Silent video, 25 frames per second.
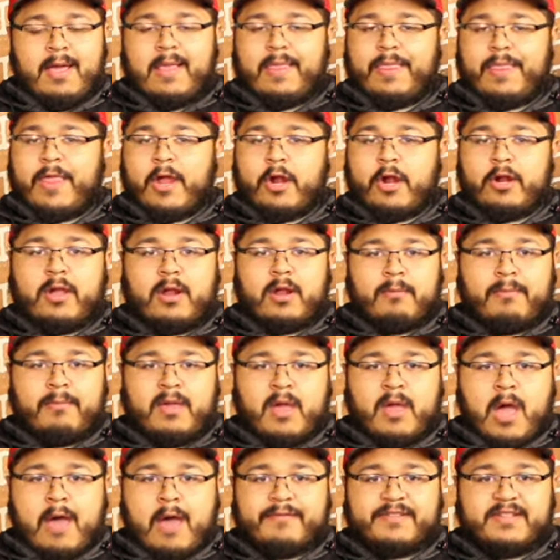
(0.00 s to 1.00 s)
they're going to
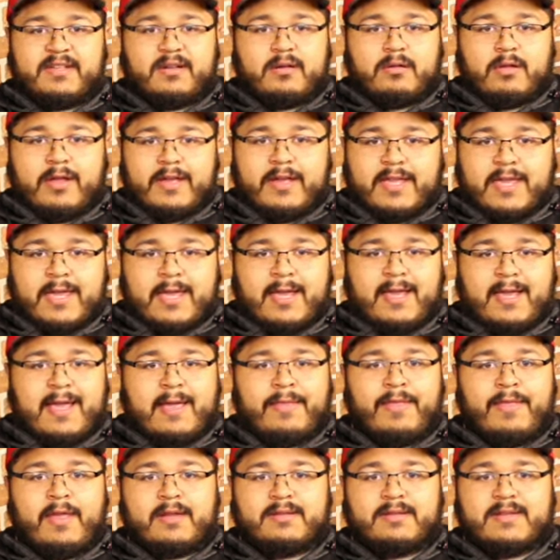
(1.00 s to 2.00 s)
be obviously clicking,
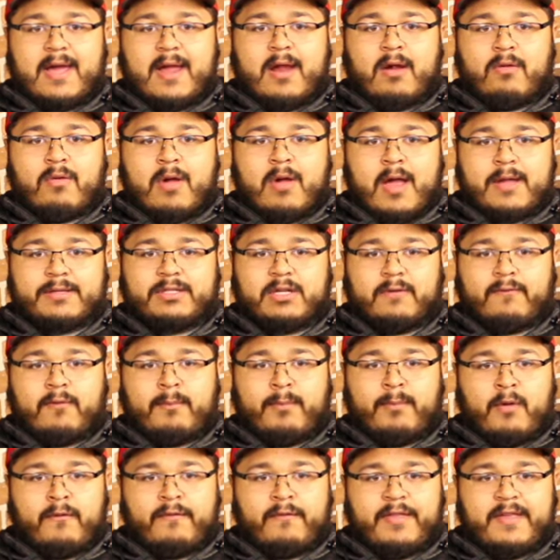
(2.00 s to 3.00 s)
and the entire roster for
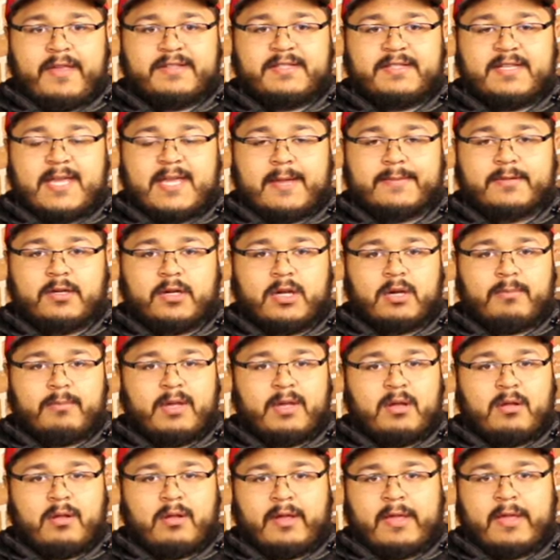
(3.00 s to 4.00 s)
both of these teams are going to
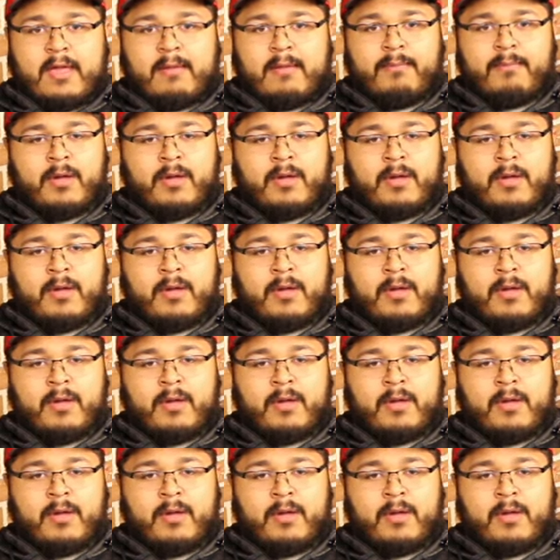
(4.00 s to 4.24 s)
be clicking.